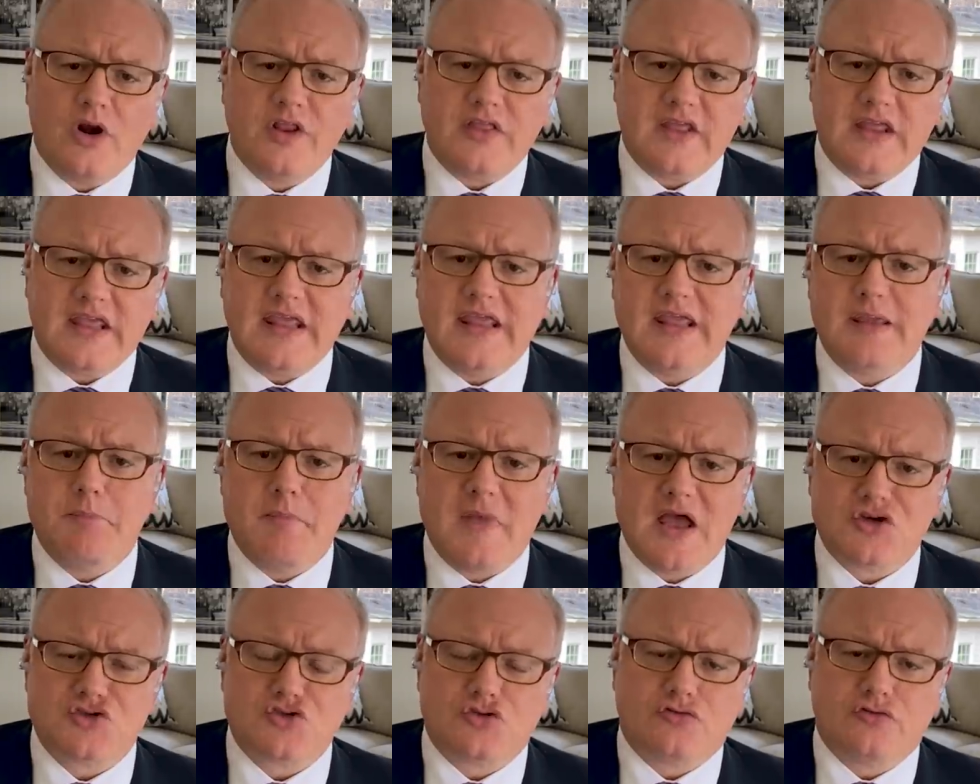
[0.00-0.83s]
of the key
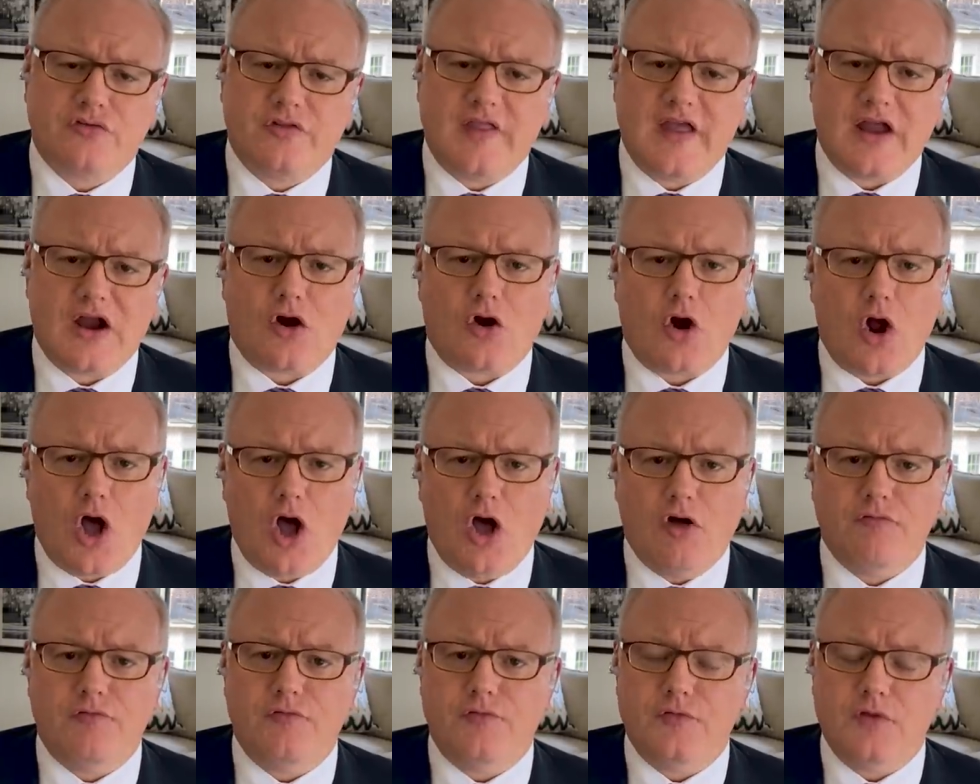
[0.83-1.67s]
measures there
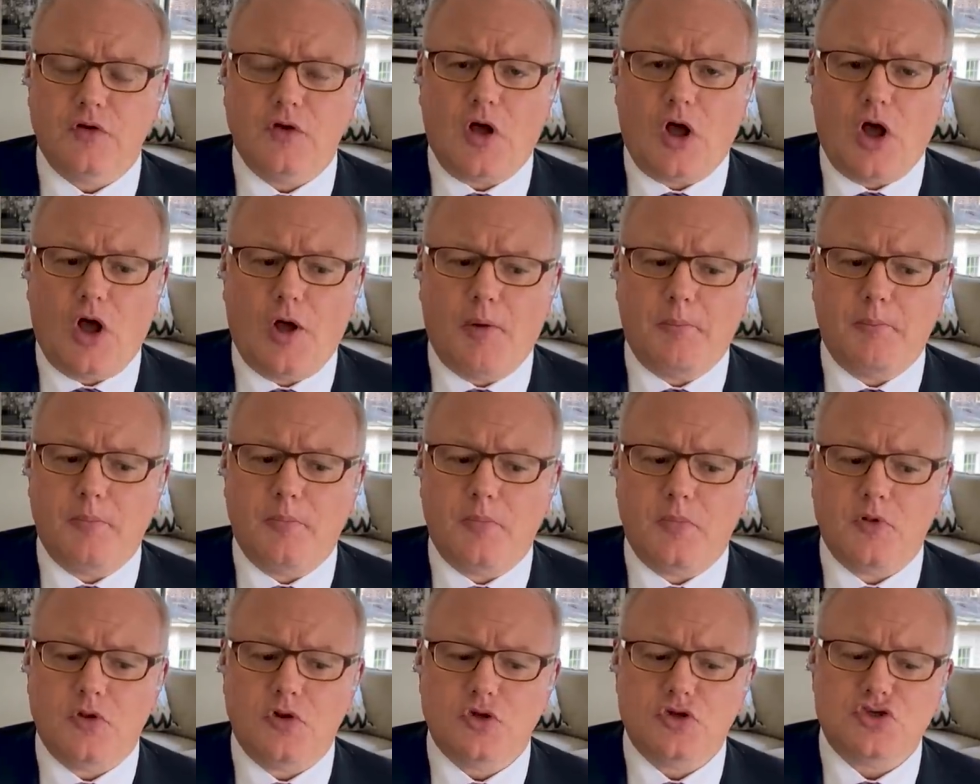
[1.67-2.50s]
of
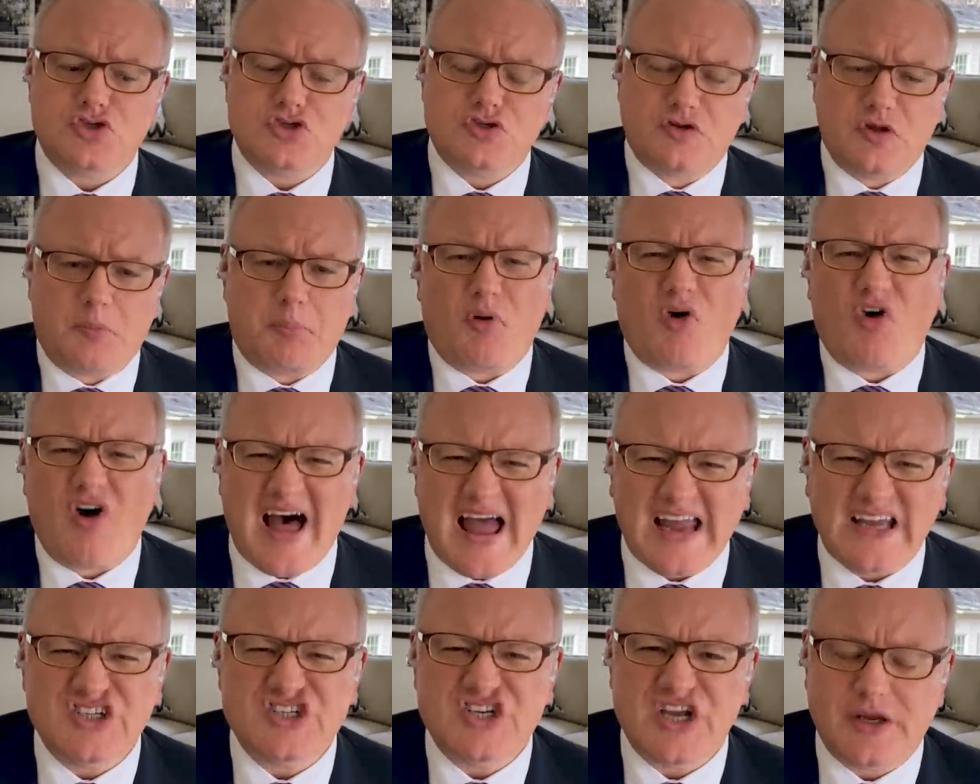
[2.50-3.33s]

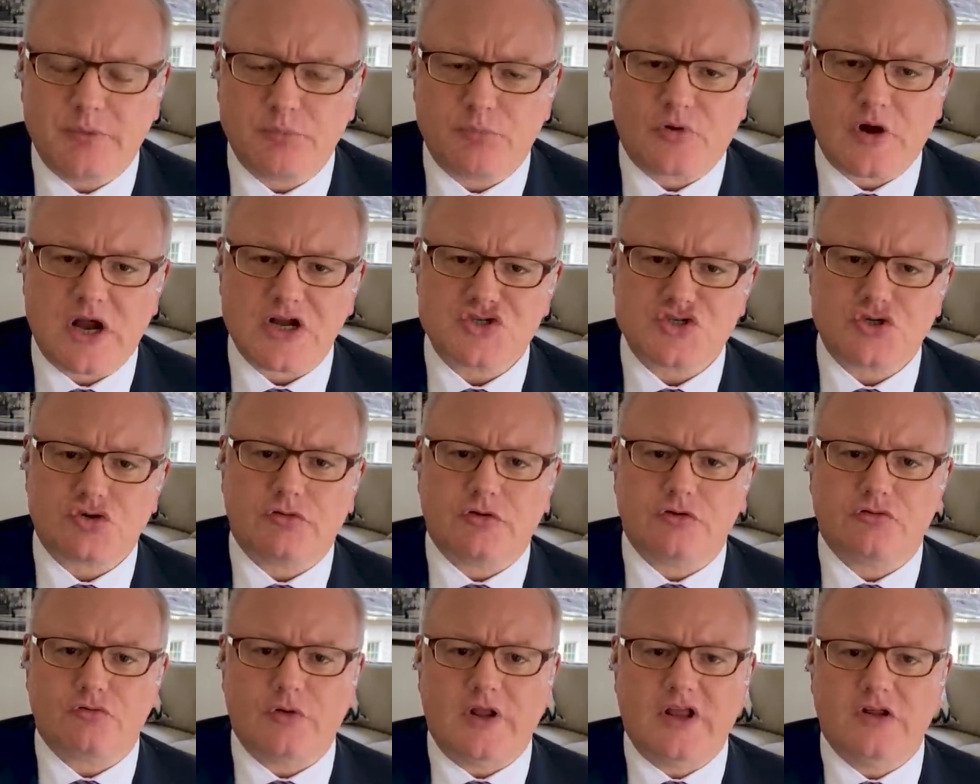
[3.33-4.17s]
supply chain pressure
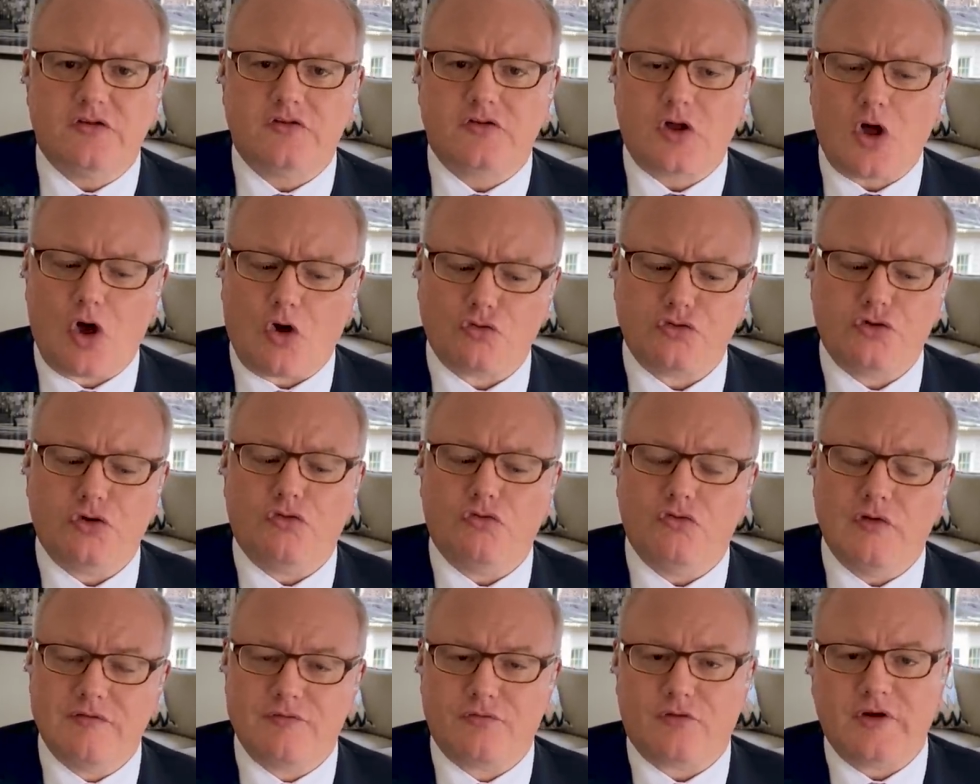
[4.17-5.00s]
is called
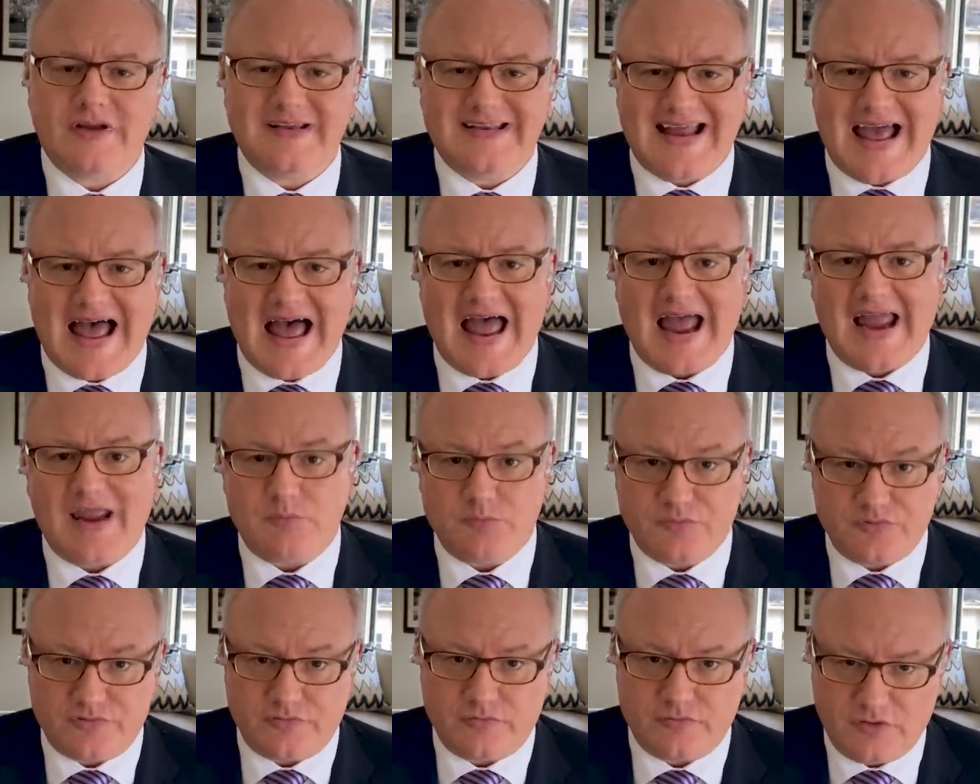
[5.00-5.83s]
delivery
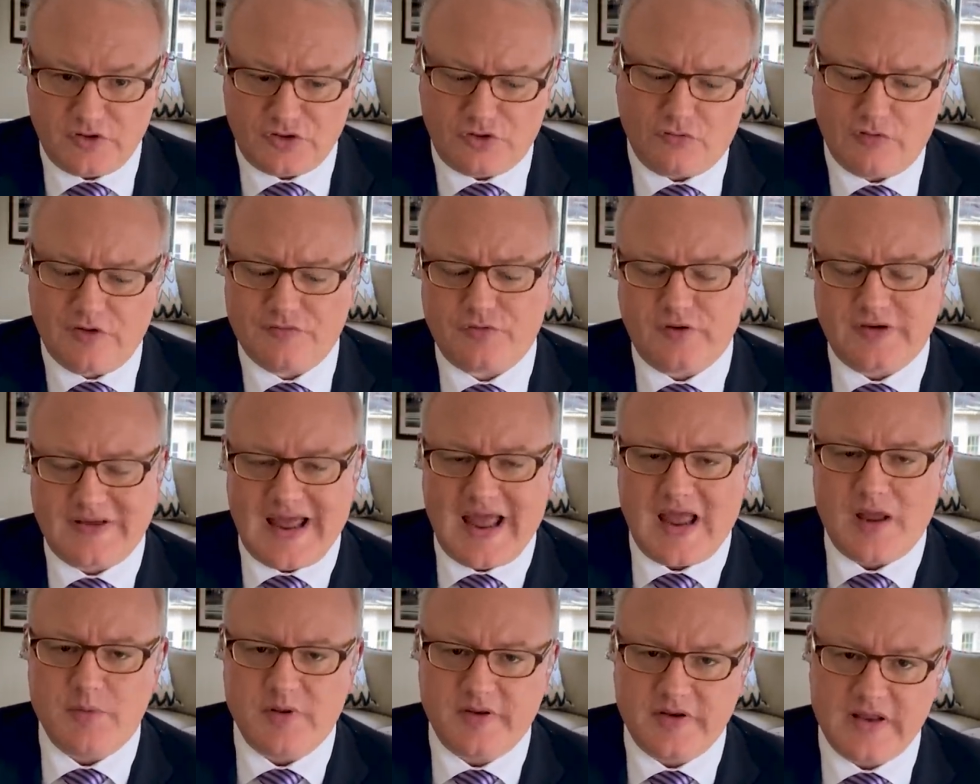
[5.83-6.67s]
times, the delivery
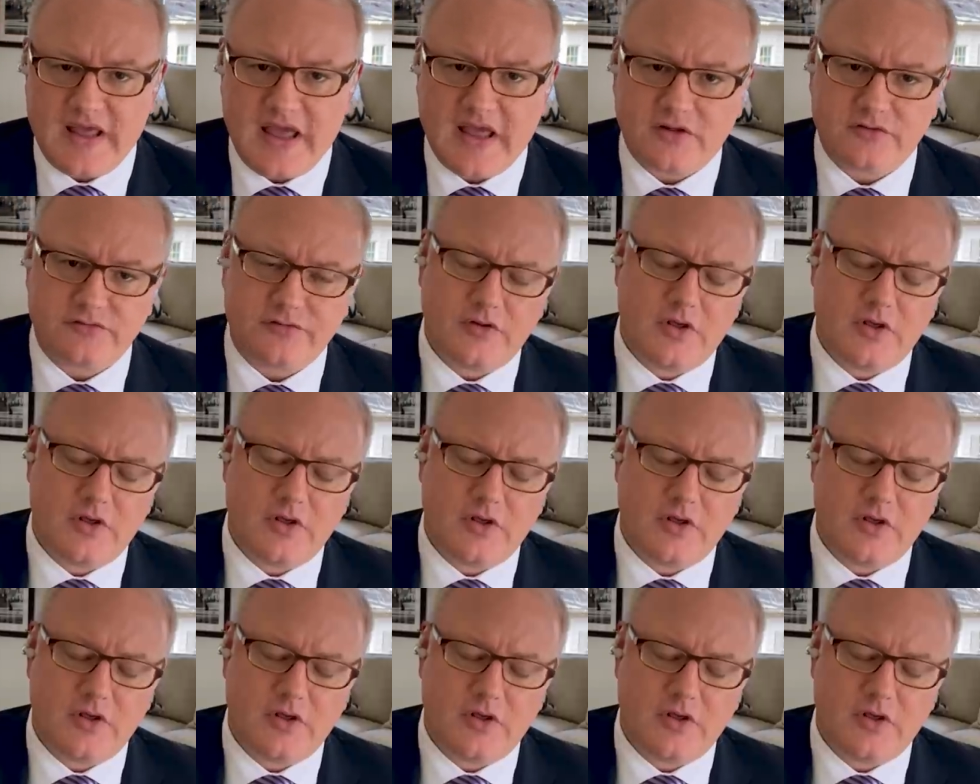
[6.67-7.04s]
time index.